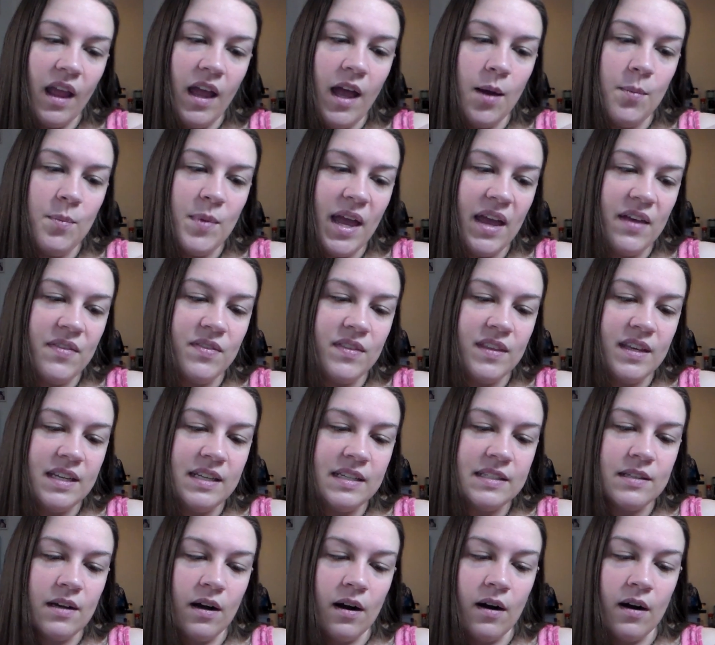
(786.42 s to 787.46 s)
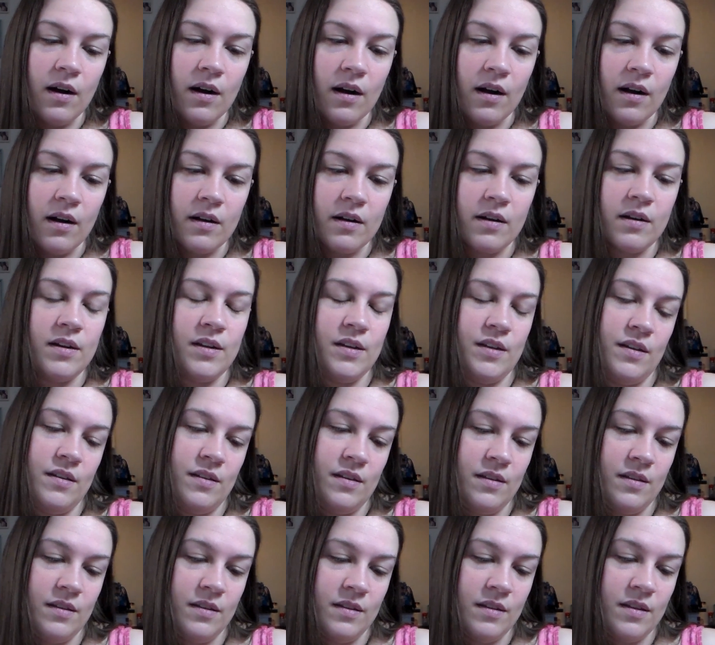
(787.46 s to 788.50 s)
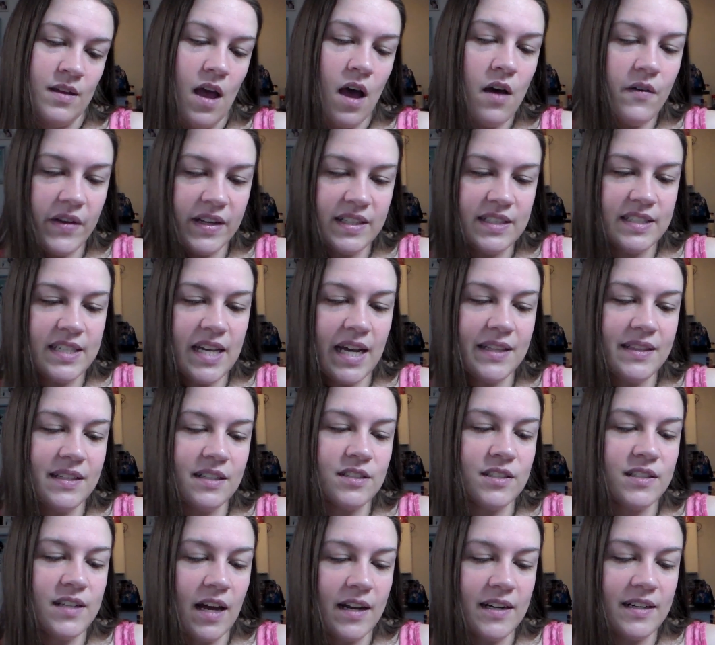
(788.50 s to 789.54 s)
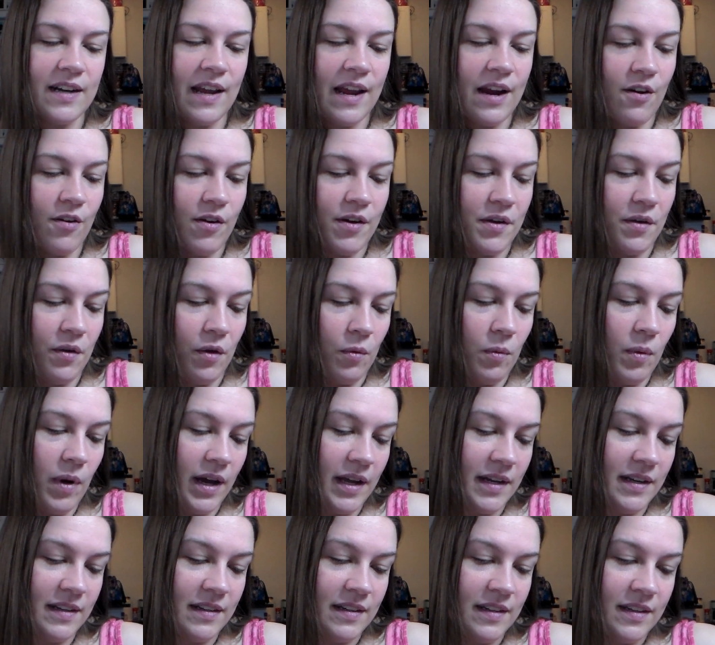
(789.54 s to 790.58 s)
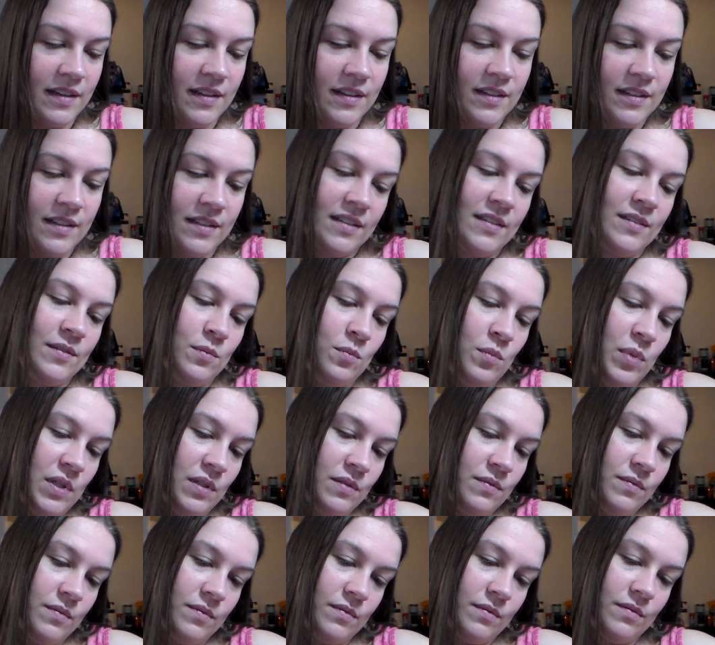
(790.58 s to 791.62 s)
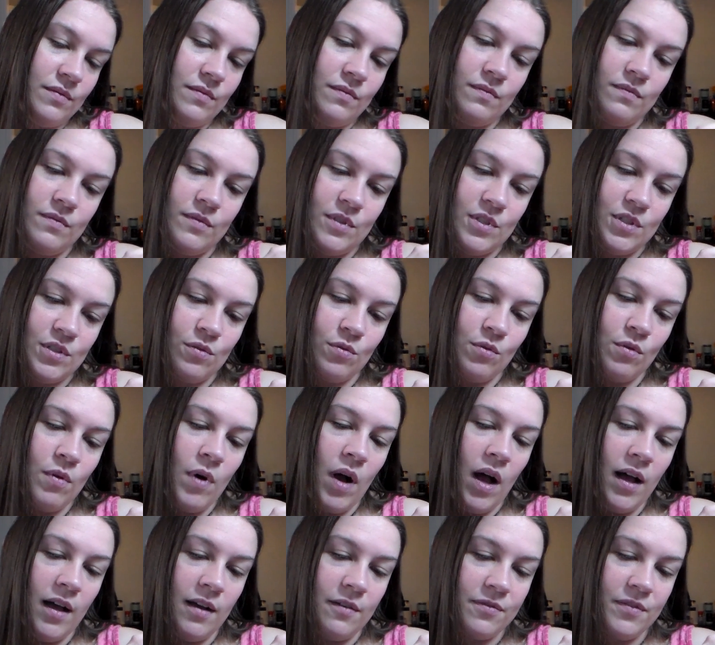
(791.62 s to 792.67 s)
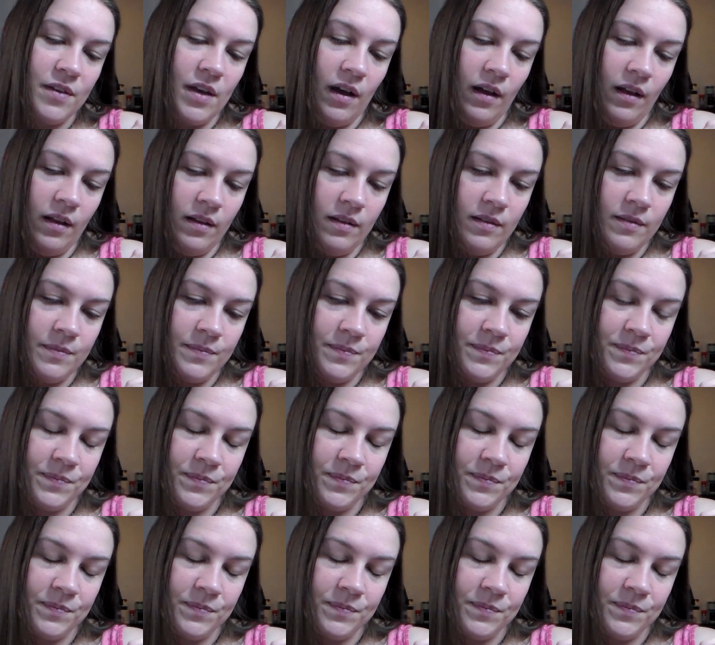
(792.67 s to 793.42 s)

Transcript: And these are, oh, that's sad, there's not an Ariel one. Well, screw off, y'all.